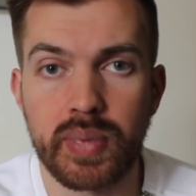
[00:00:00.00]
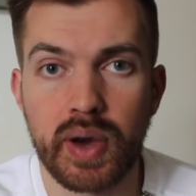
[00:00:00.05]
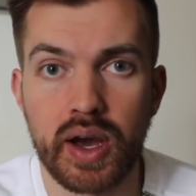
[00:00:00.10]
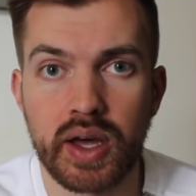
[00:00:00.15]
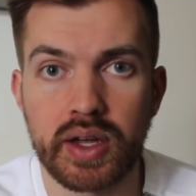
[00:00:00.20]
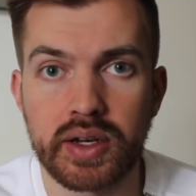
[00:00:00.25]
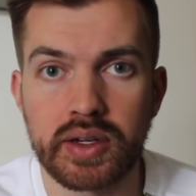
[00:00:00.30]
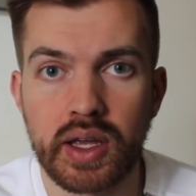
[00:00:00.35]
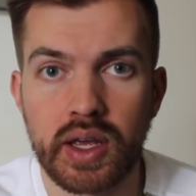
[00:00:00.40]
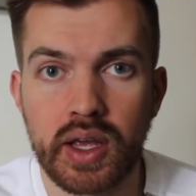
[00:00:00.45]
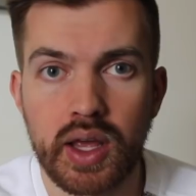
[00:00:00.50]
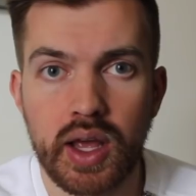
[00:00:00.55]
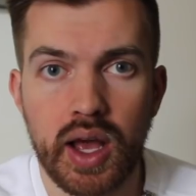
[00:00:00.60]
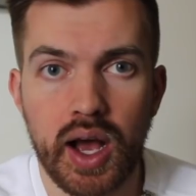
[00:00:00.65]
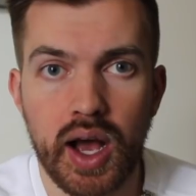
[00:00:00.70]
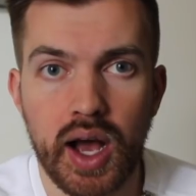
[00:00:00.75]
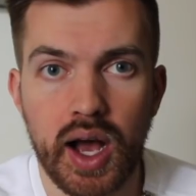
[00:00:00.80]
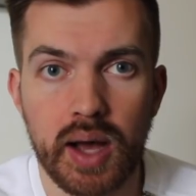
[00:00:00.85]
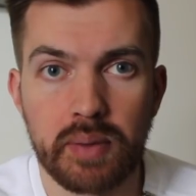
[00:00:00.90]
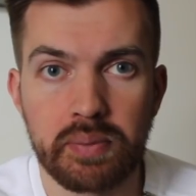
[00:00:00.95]
But
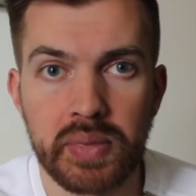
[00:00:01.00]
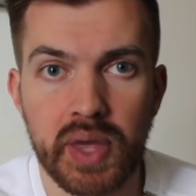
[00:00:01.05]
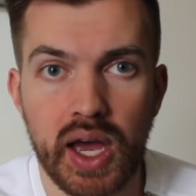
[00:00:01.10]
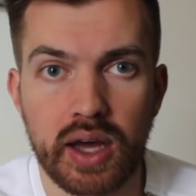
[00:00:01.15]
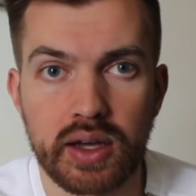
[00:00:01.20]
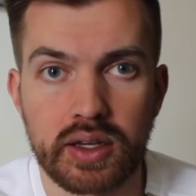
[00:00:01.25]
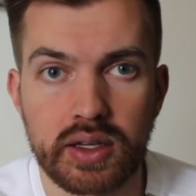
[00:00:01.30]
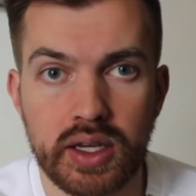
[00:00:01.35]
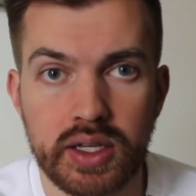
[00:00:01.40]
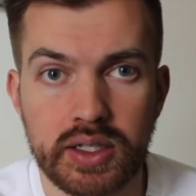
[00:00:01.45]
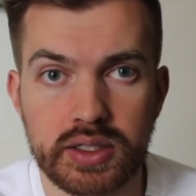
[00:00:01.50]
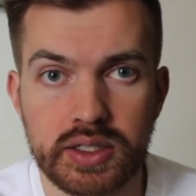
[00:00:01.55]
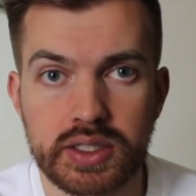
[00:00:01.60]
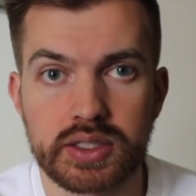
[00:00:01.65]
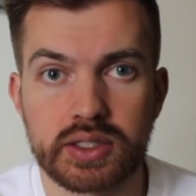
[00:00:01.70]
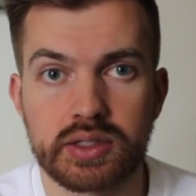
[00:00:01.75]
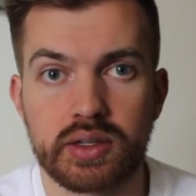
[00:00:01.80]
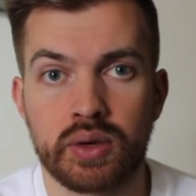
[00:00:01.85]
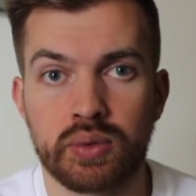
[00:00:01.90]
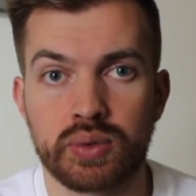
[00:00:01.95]
yeah,
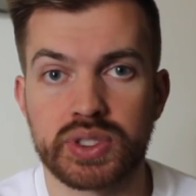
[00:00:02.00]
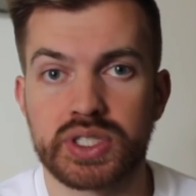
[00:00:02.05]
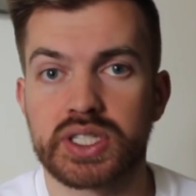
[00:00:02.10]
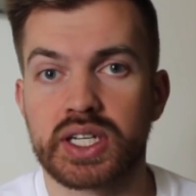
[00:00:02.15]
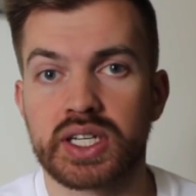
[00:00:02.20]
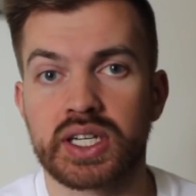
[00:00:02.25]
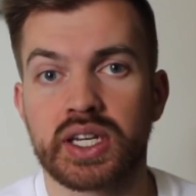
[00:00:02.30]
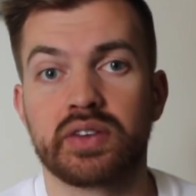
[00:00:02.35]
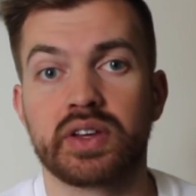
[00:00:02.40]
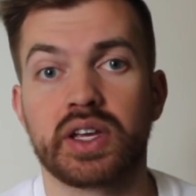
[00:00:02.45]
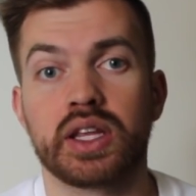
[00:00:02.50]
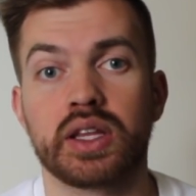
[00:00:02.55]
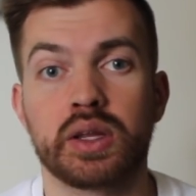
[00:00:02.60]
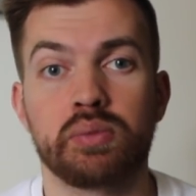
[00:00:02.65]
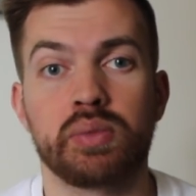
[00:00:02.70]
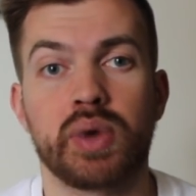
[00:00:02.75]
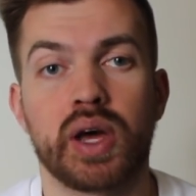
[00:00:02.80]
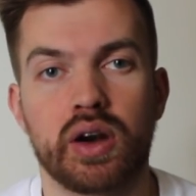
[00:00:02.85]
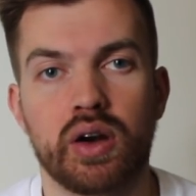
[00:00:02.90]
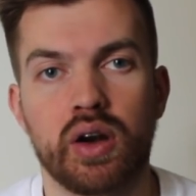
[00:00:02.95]
it was
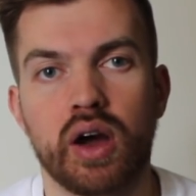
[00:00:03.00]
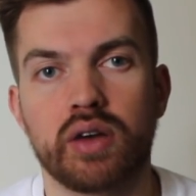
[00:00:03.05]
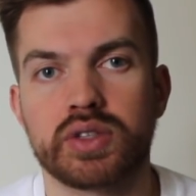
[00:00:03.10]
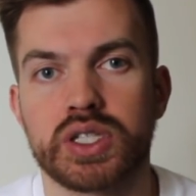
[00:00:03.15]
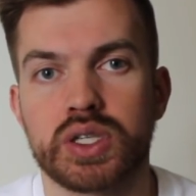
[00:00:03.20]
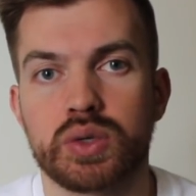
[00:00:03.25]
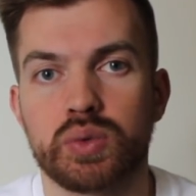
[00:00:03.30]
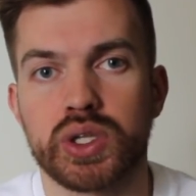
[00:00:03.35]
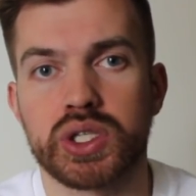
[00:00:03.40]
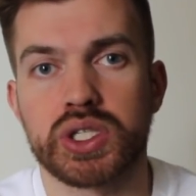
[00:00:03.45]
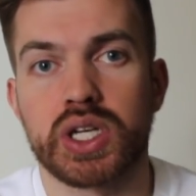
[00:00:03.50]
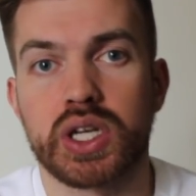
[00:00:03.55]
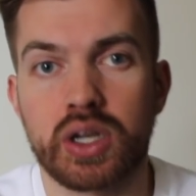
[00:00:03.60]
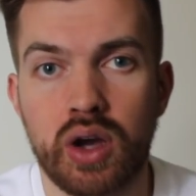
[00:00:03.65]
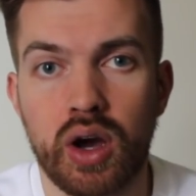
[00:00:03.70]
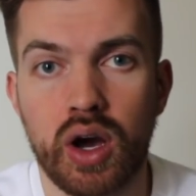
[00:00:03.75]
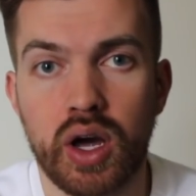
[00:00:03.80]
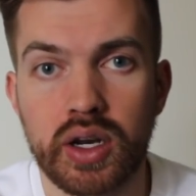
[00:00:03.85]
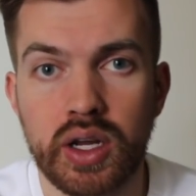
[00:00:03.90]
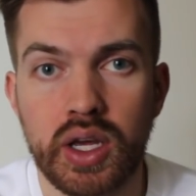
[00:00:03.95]
significantly better, obviously, once I
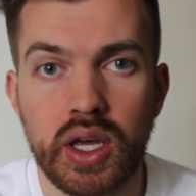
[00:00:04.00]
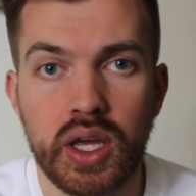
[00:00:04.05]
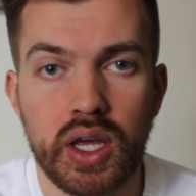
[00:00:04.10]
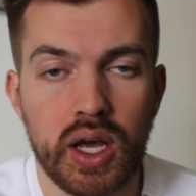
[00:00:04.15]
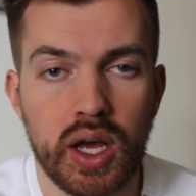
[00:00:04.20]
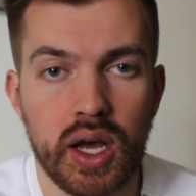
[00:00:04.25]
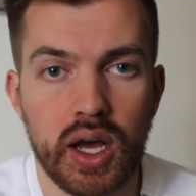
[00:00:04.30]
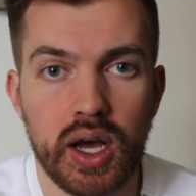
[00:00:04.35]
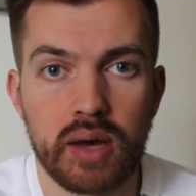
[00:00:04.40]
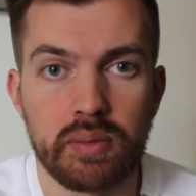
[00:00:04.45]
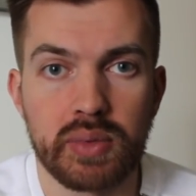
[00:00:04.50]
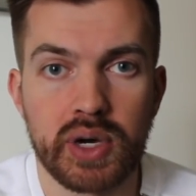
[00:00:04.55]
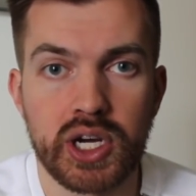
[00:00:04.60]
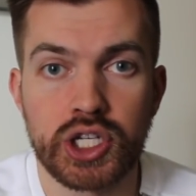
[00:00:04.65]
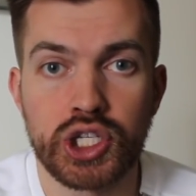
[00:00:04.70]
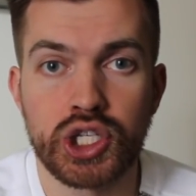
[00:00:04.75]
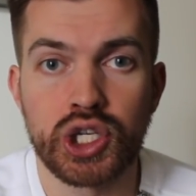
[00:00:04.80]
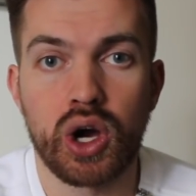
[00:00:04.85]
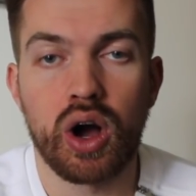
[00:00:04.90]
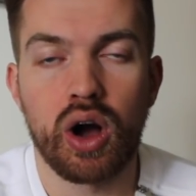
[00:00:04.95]
got my
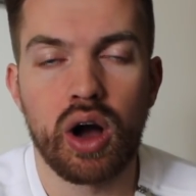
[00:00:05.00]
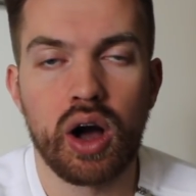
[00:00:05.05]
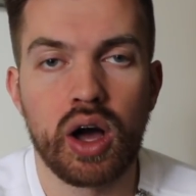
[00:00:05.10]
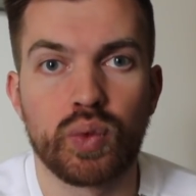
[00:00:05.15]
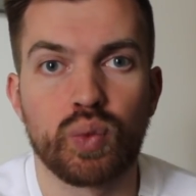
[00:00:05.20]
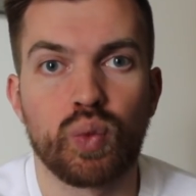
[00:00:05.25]
jaw